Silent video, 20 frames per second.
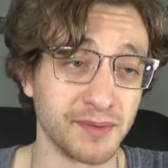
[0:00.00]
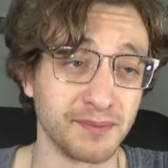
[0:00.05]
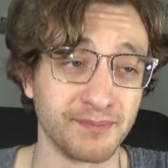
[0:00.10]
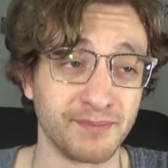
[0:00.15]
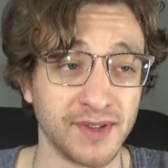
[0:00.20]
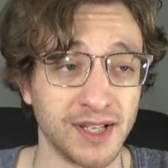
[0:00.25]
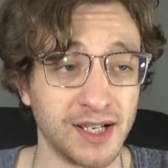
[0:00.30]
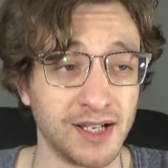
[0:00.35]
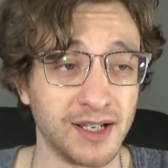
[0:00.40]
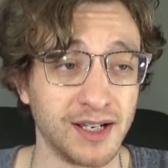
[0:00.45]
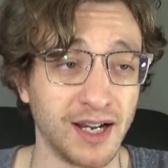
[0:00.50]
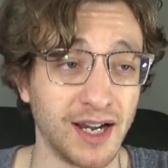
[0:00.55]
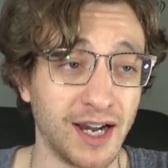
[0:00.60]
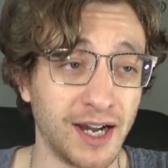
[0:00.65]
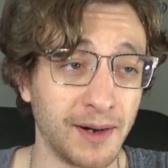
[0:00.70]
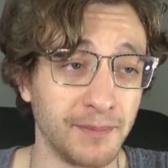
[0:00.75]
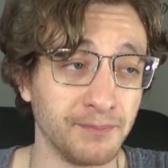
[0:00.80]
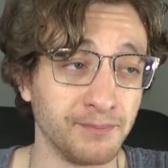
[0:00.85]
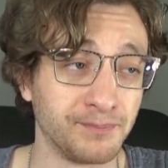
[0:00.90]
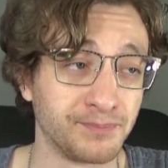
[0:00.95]
But
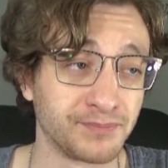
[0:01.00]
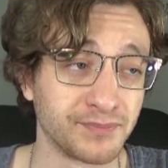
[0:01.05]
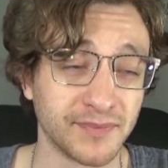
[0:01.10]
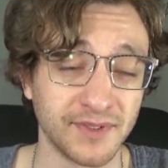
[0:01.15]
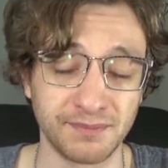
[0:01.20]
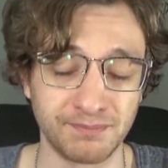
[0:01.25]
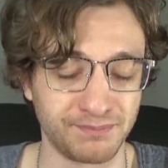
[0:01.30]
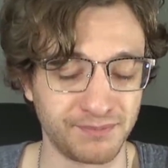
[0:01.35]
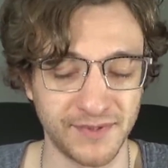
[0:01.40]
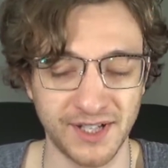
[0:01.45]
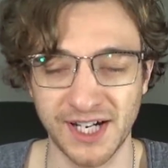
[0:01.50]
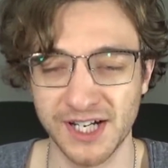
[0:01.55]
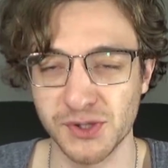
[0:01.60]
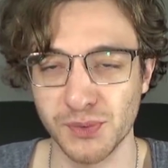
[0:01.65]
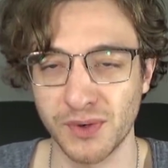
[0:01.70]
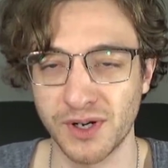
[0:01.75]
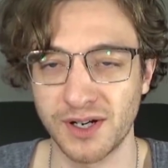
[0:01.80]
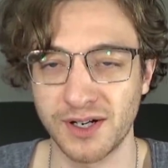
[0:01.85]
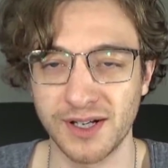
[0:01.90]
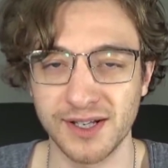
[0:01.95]
it
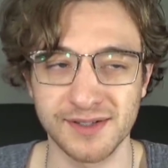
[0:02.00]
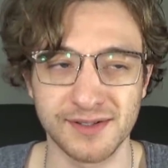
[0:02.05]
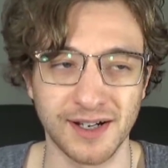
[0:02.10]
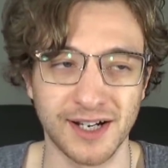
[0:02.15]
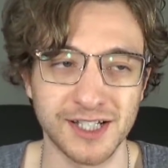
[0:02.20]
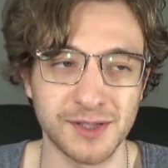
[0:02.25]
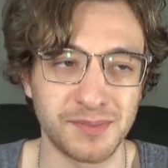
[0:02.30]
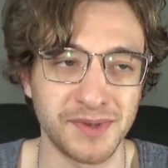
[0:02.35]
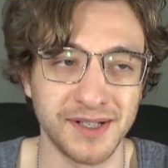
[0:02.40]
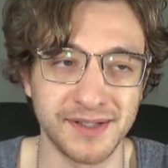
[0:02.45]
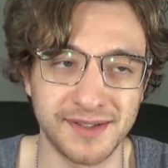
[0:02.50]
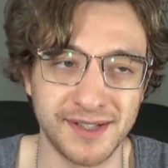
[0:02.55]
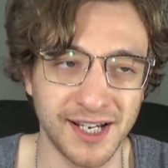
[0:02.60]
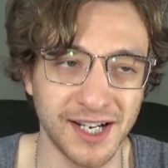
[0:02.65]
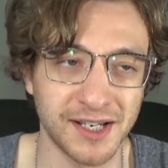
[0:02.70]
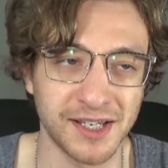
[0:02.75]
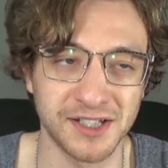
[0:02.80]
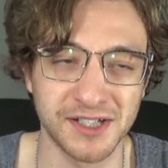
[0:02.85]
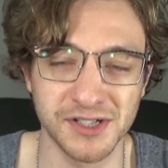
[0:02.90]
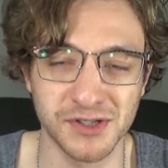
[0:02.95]
is what it is. Not to be a
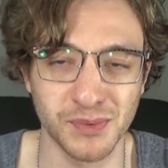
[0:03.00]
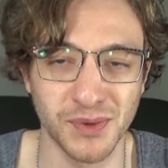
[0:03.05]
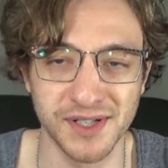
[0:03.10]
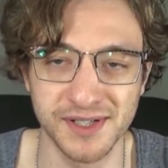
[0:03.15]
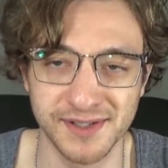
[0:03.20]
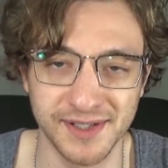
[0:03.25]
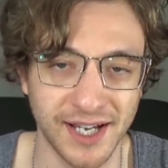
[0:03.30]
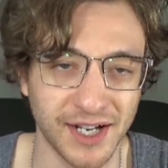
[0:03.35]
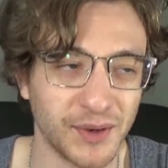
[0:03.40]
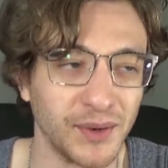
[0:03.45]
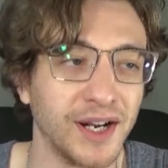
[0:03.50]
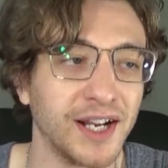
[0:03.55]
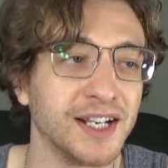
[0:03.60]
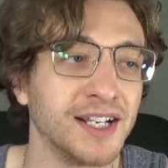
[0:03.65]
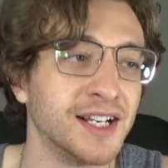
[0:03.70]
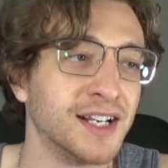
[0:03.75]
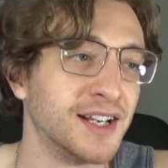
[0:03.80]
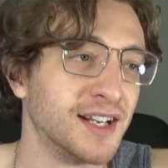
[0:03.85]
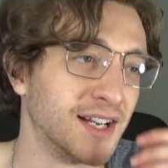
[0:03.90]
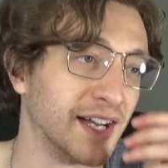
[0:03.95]
dick, it just wasn't that
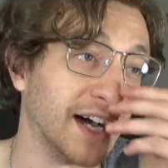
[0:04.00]
great.